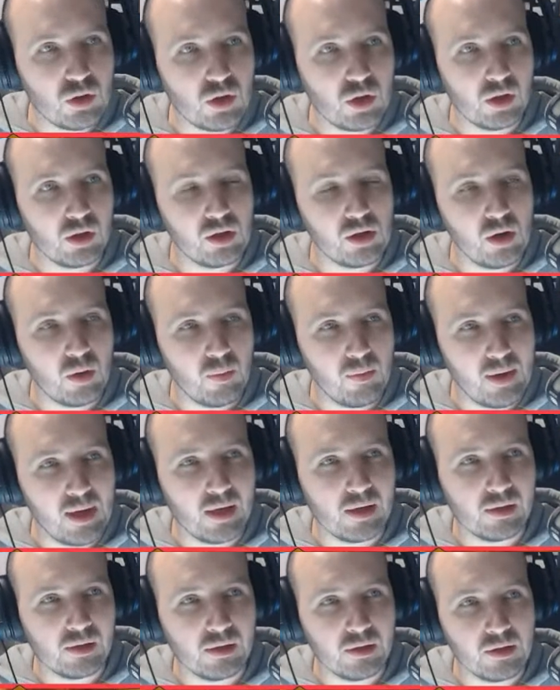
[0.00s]
your
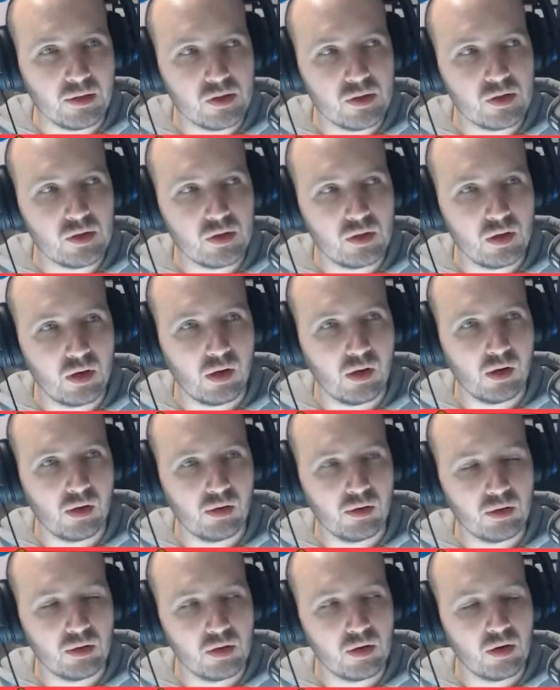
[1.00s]
metals, your